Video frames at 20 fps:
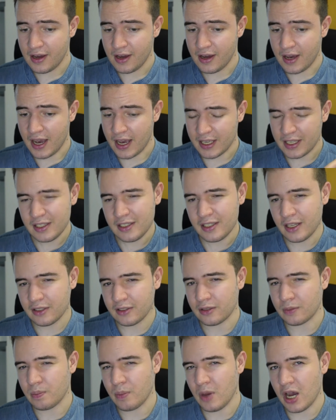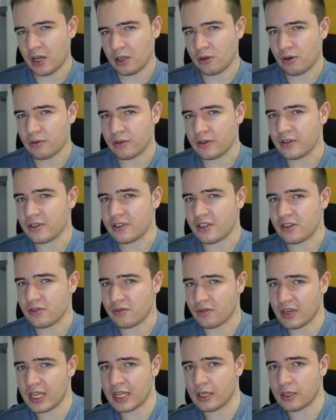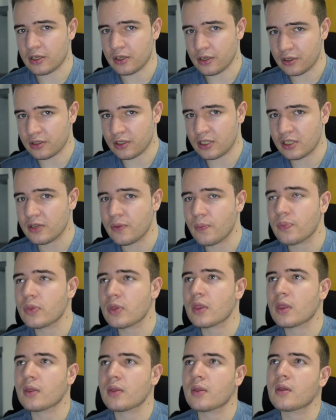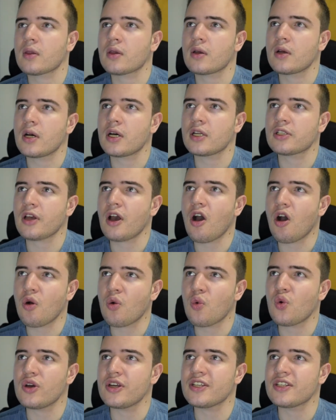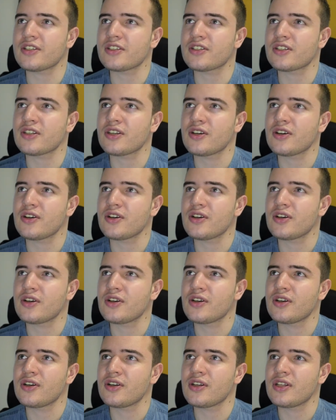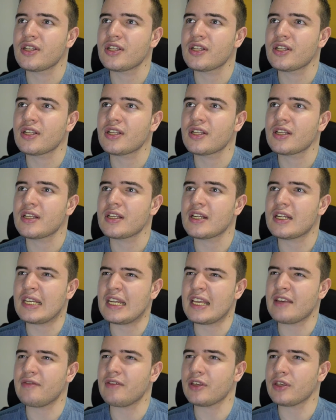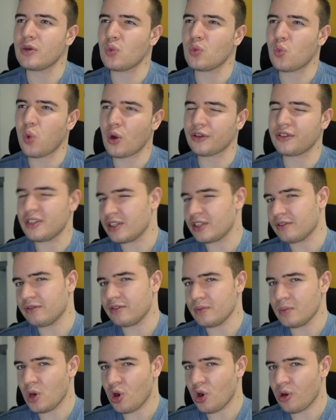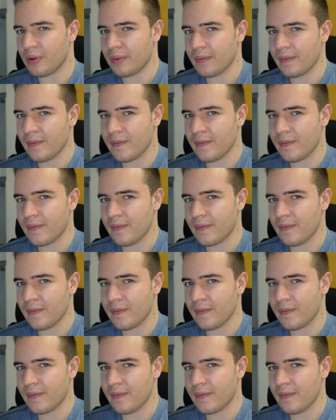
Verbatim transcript: I can tell that Mark Lawrence is really good at always leaving you wanting for more.